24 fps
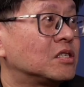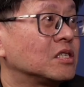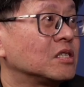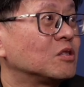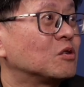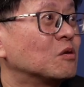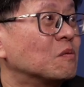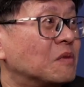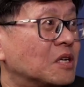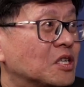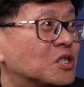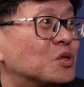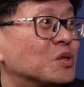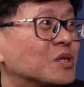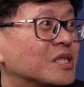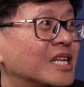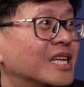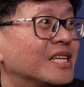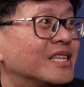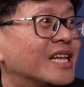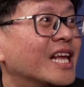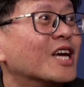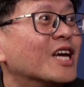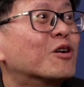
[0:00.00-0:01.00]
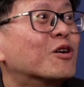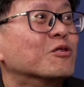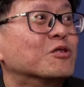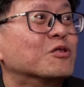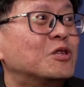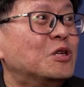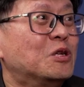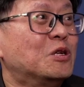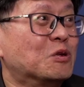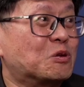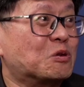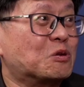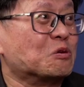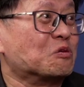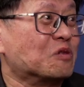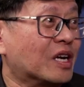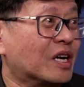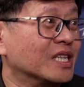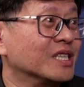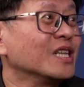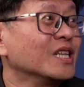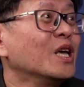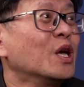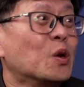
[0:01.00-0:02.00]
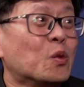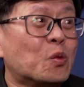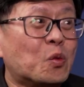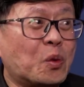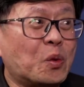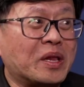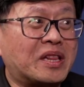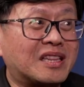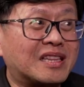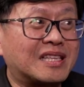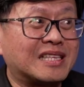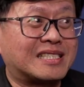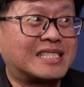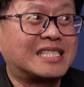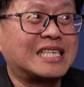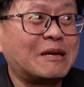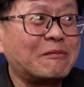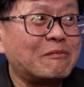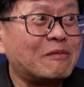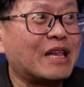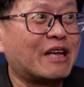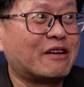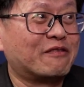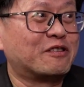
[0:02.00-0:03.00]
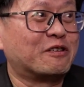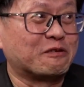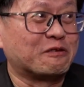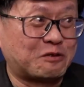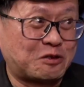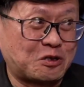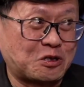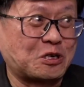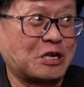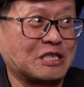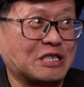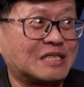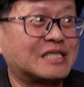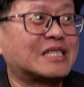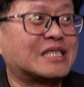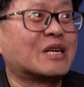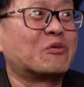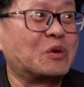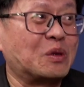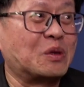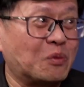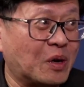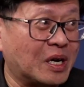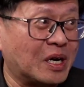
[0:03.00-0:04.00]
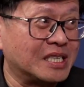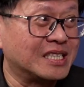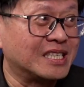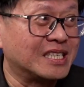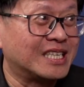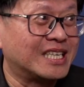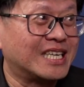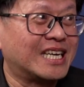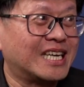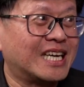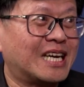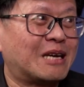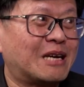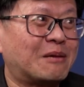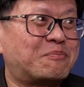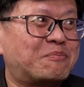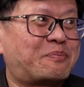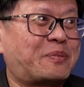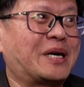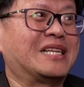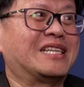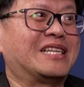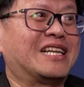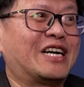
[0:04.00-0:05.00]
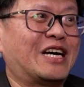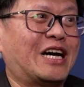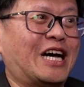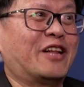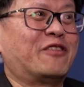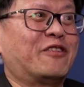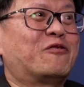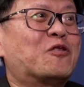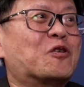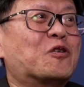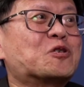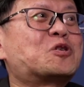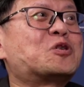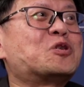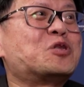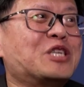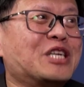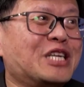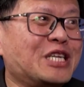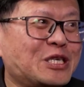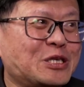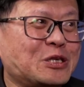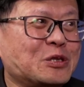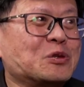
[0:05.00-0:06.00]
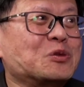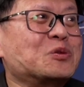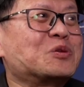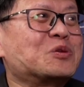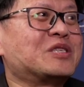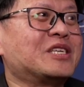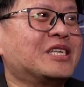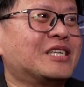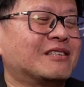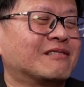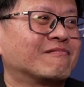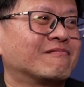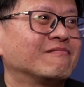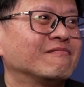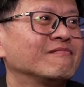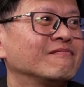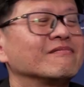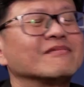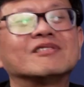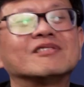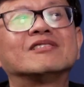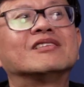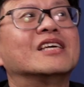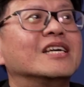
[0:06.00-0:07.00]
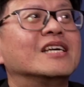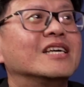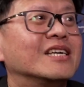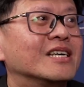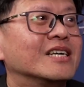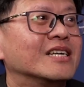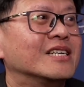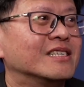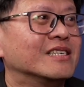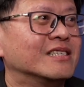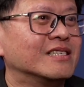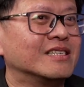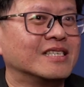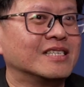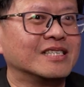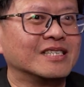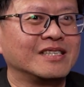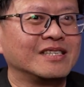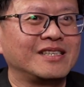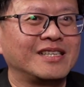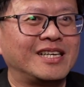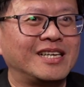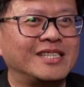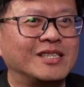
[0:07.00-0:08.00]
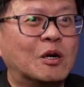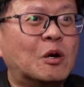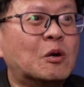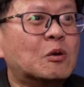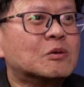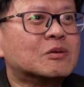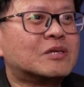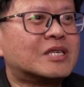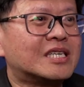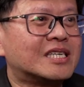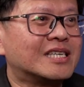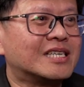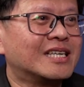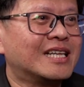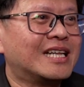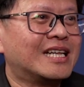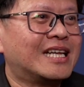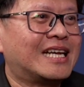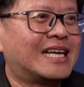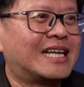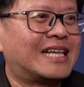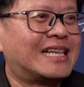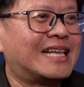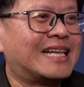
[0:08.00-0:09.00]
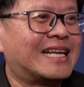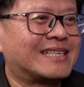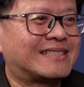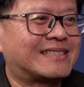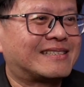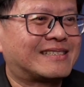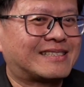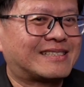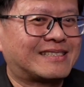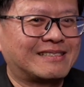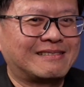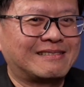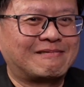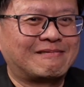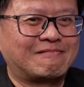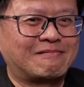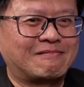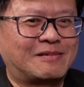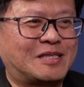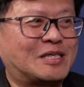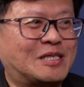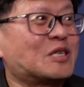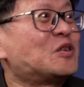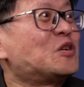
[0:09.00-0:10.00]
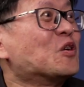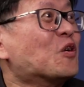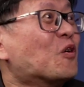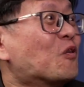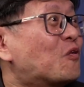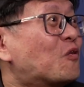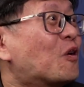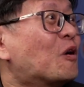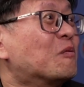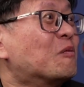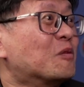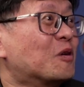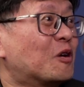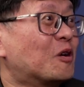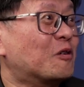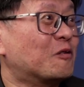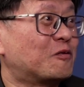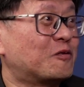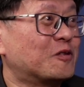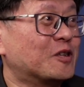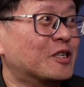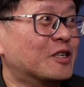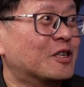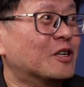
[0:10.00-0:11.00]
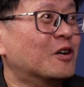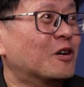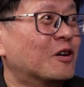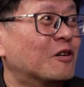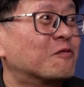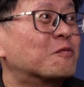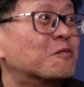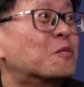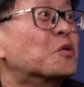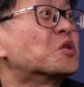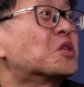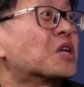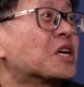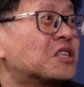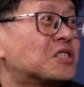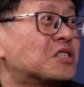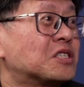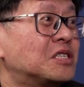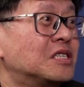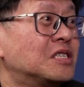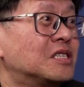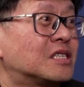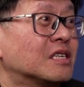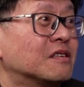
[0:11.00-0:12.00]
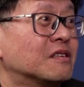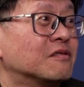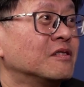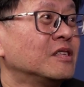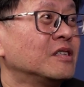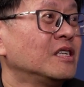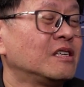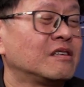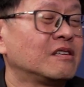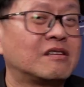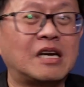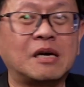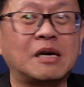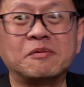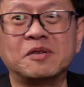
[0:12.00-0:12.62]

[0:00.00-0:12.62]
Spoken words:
to make sure that they continue to run with the same level of trust that we want, but unfortunately using, say, an older, less secure form of protection itself. I mean, I